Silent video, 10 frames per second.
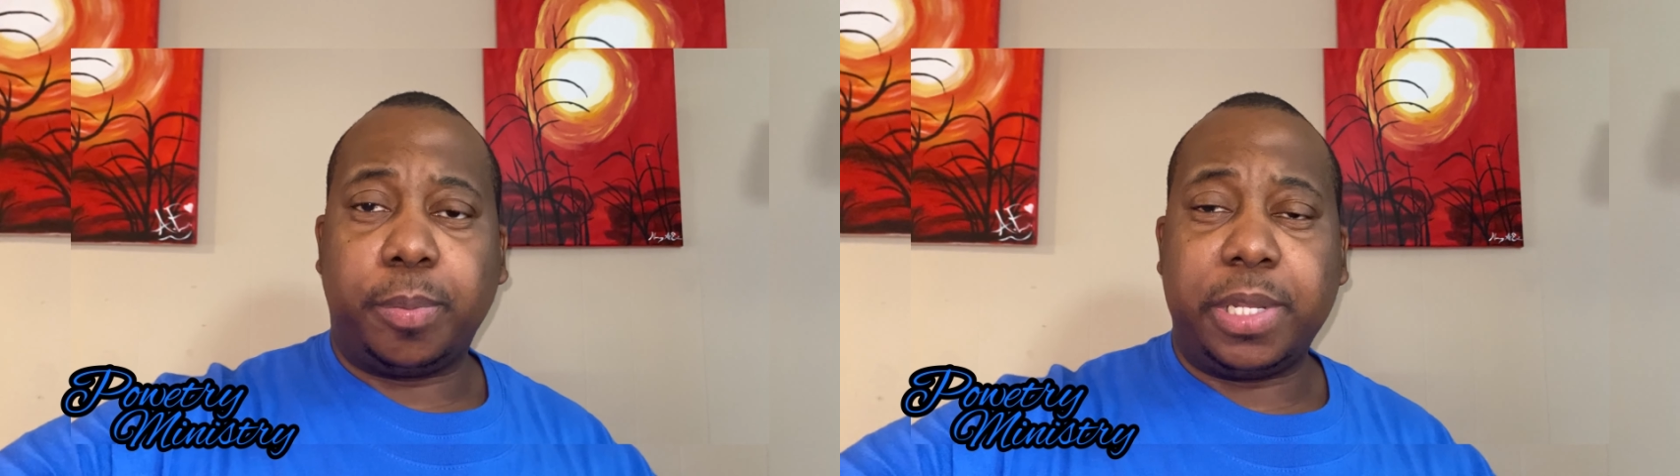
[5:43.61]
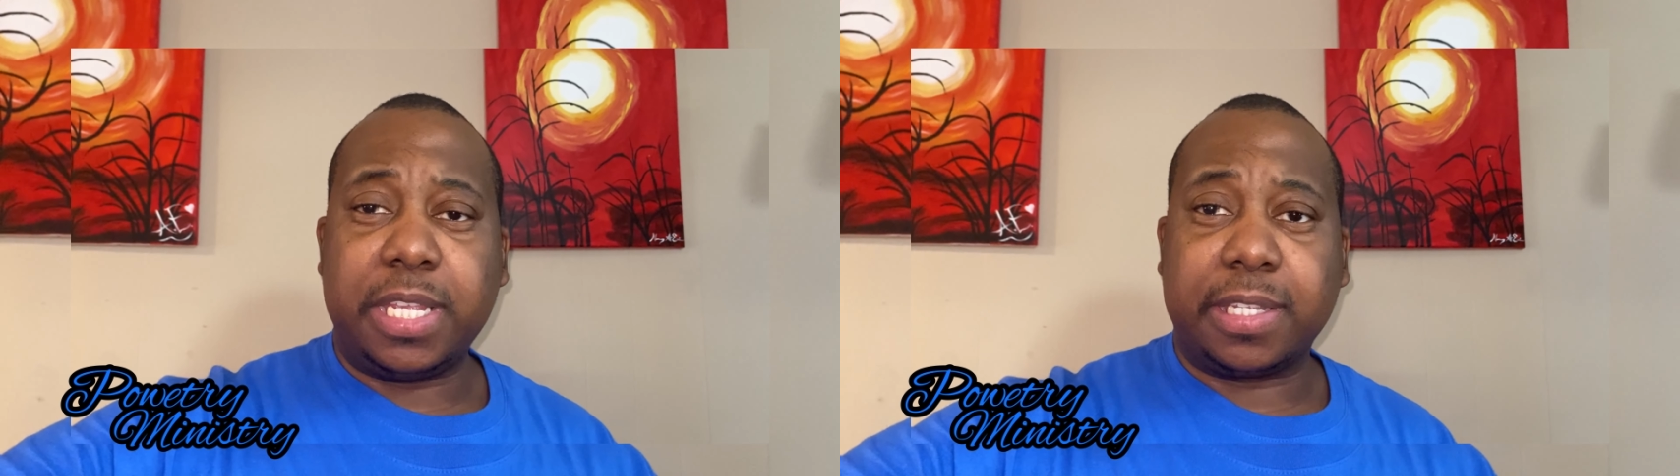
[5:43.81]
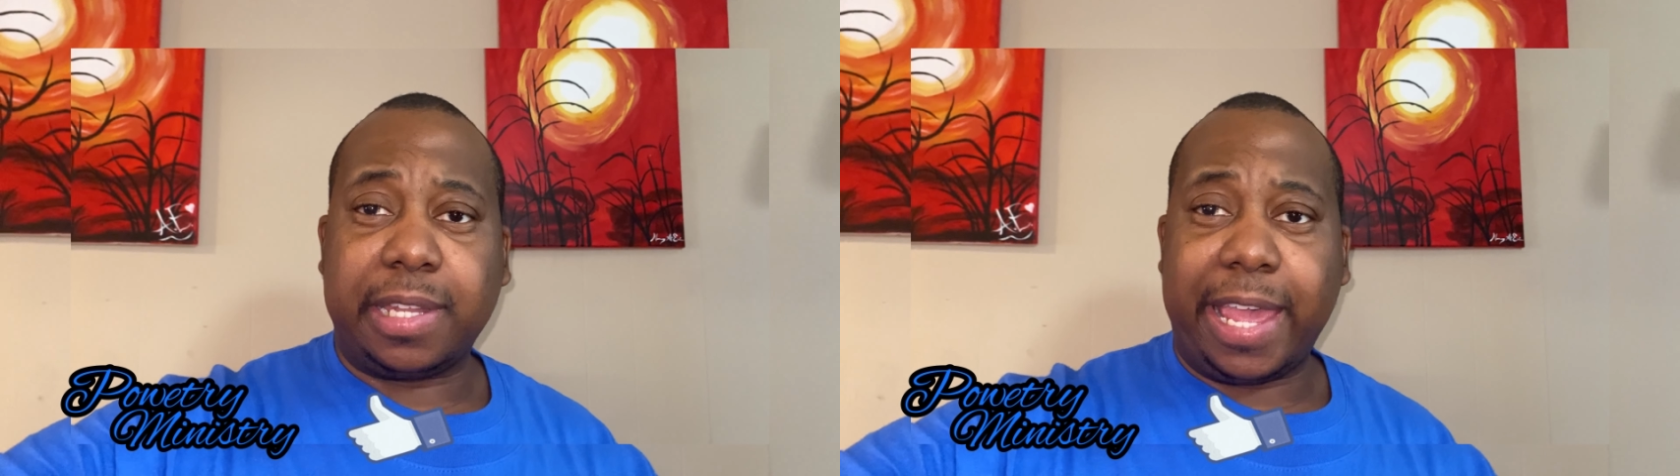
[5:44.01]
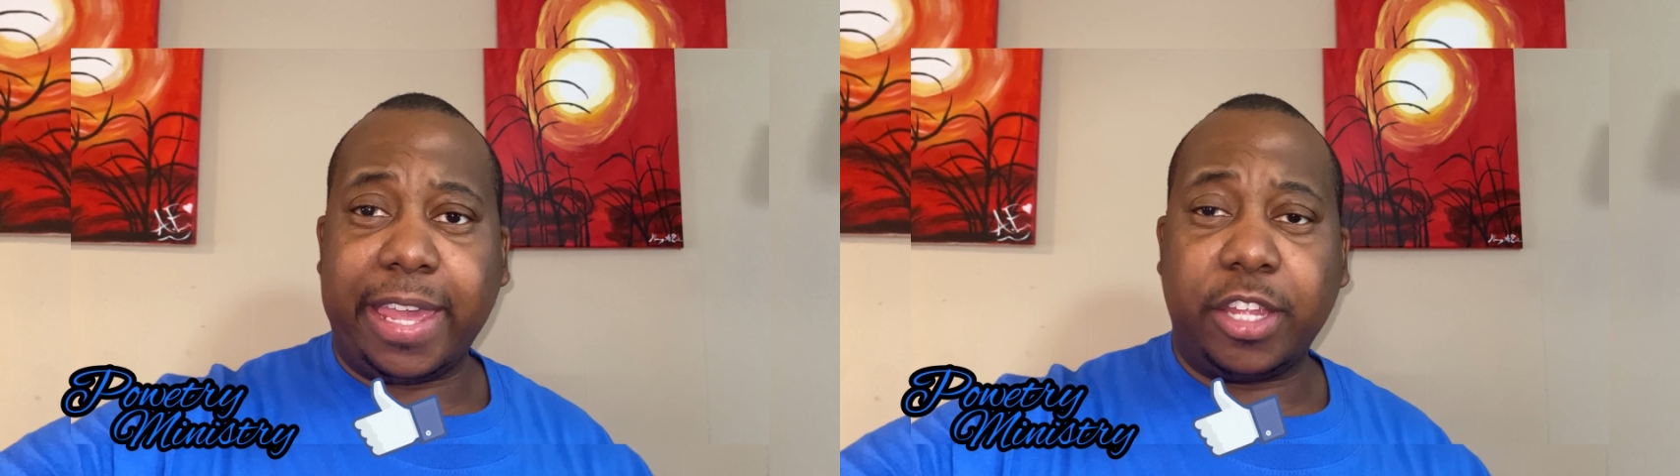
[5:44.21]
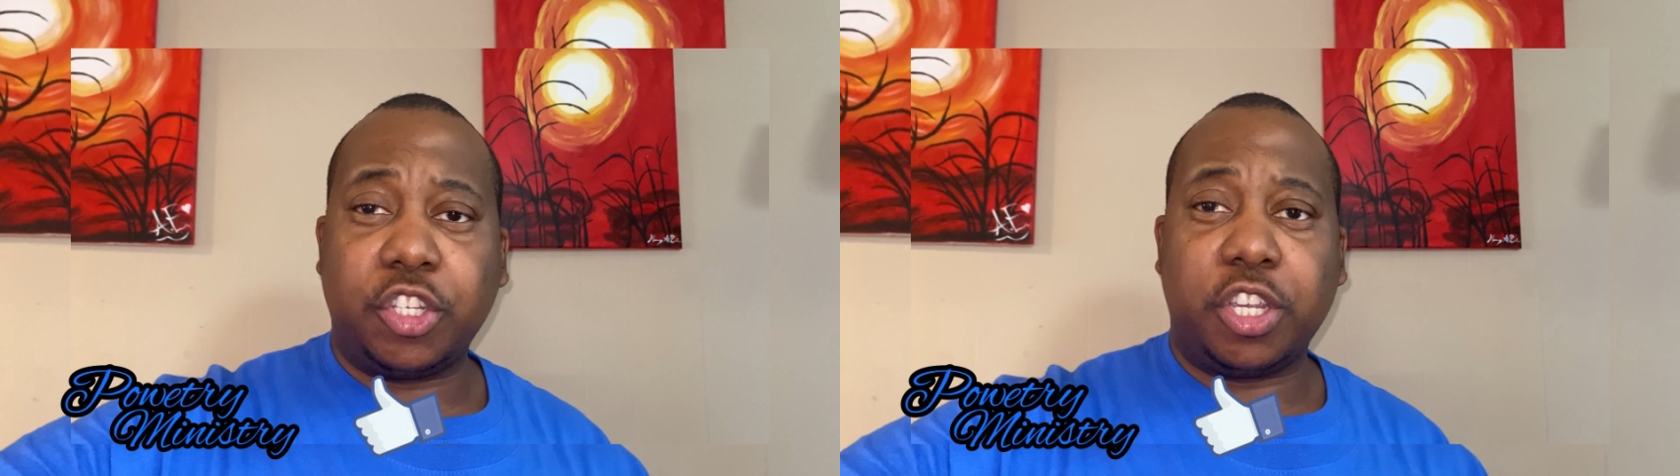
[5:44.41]
please
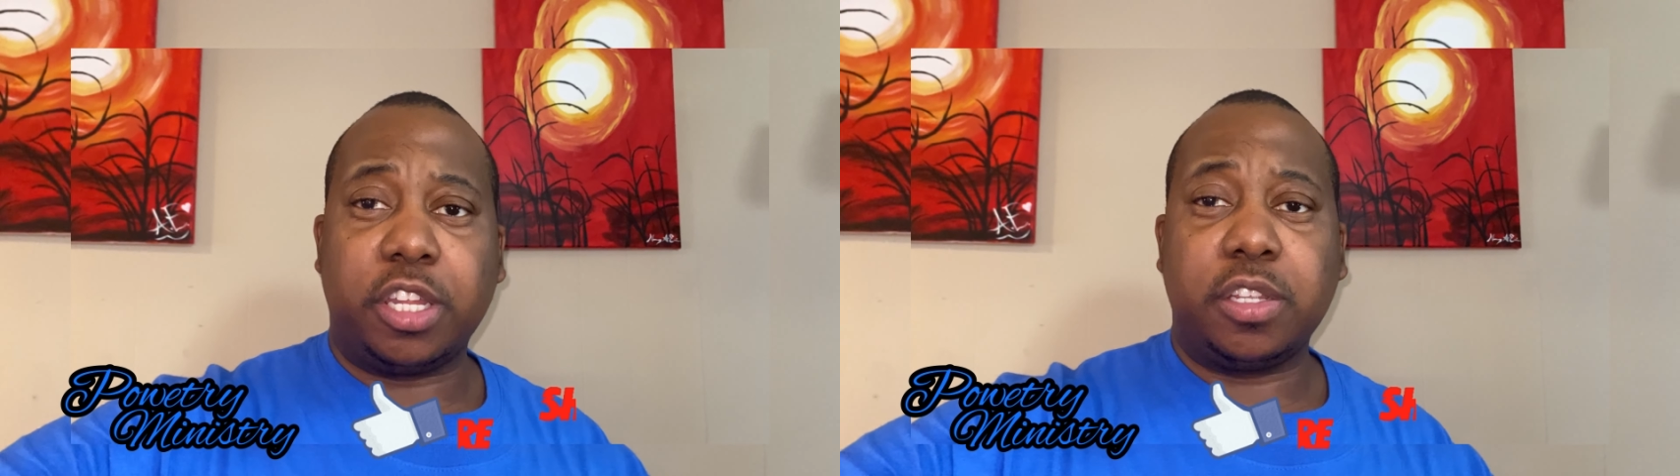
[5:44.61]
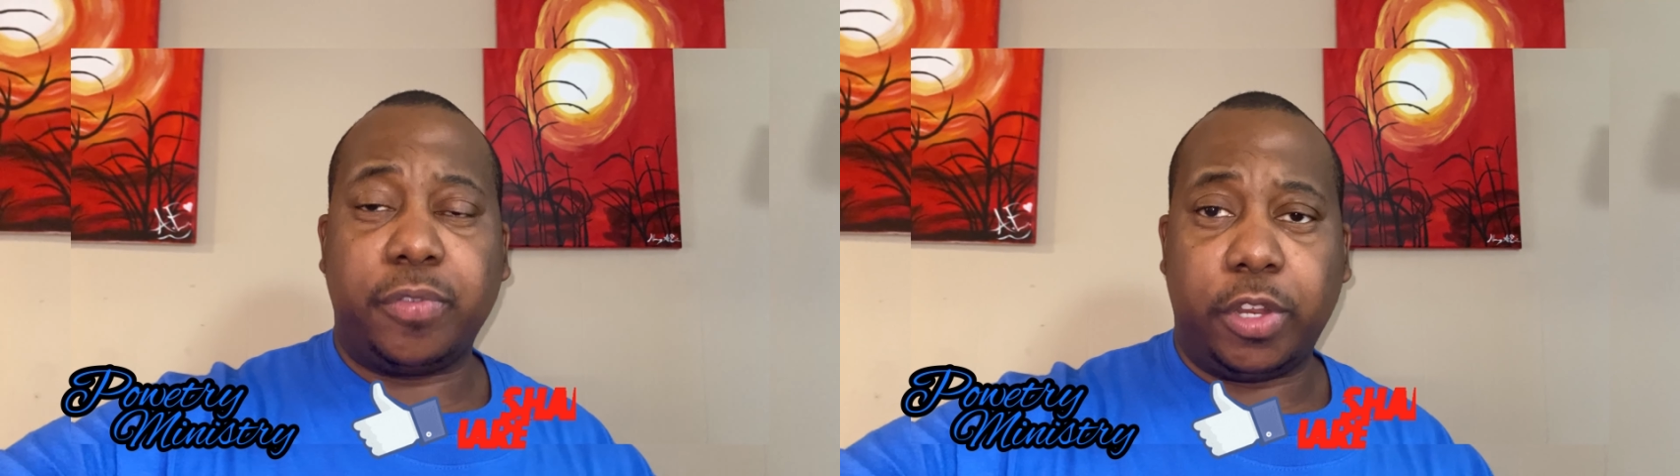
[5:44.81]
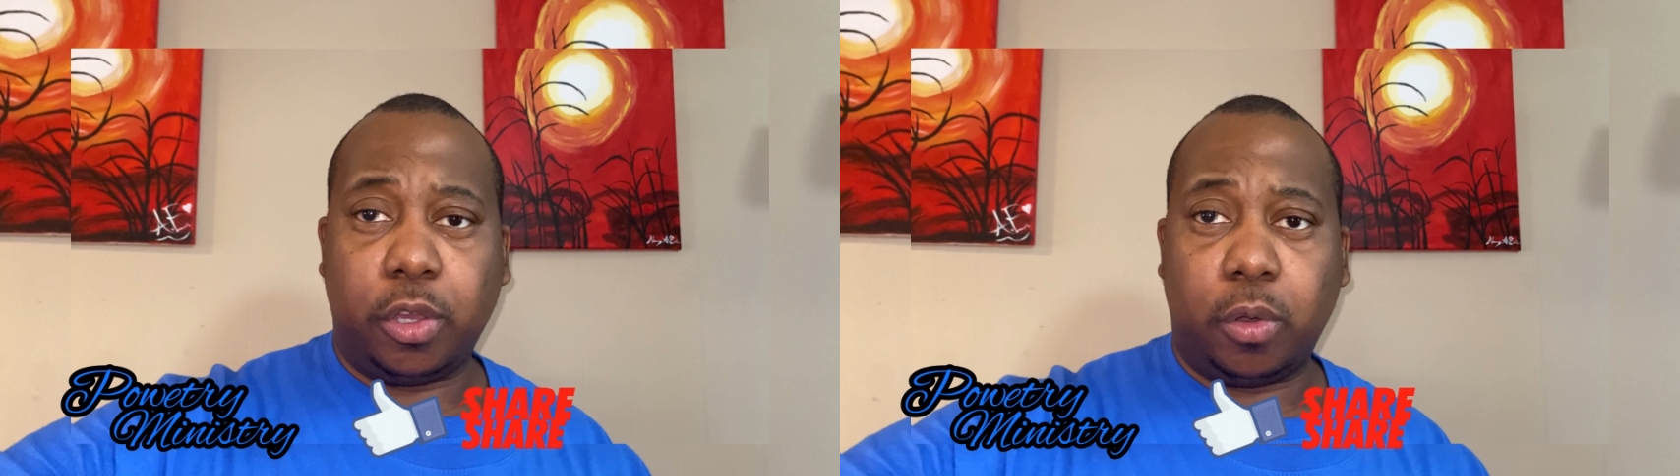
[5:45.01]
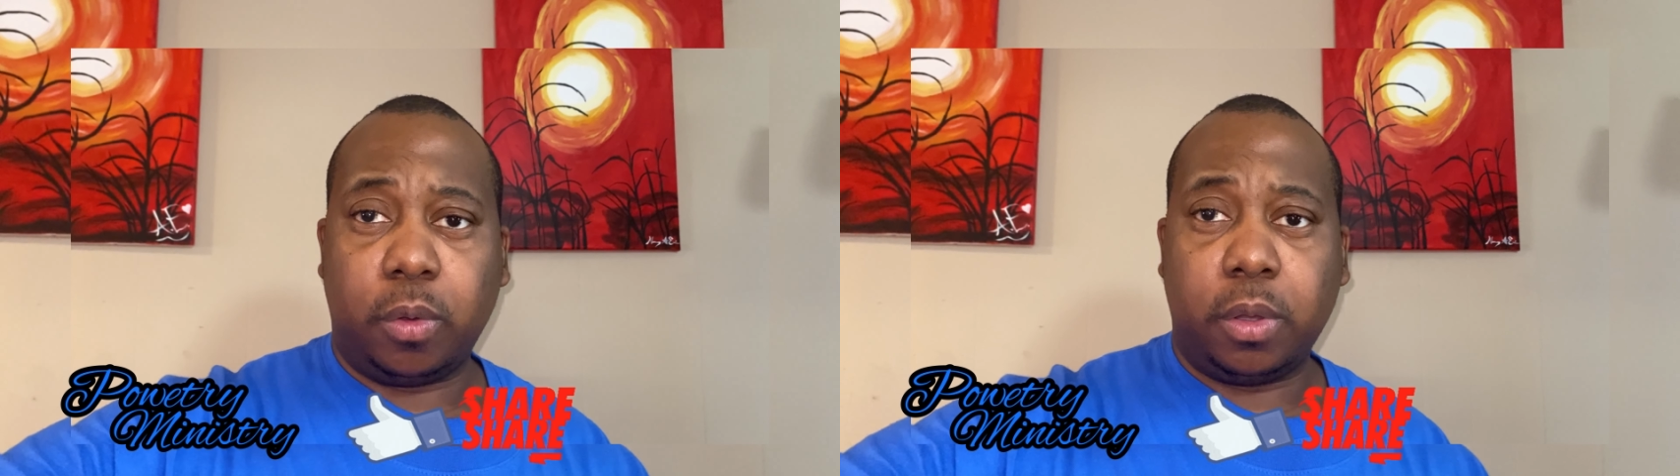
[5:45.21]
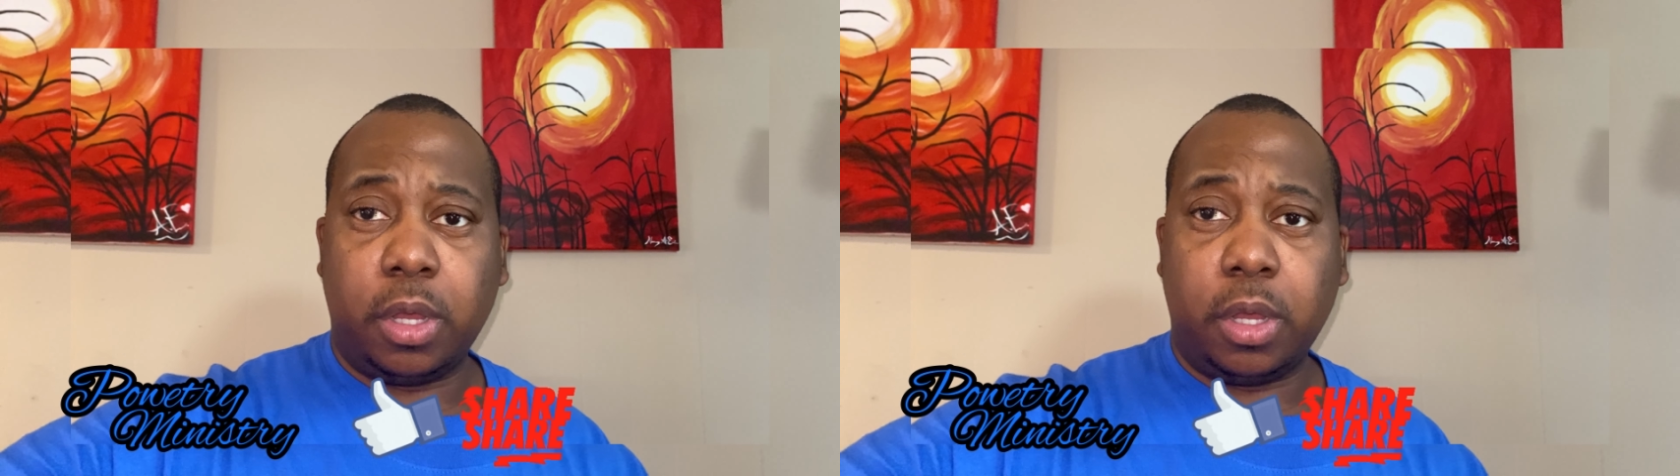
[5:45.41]
like and share this video.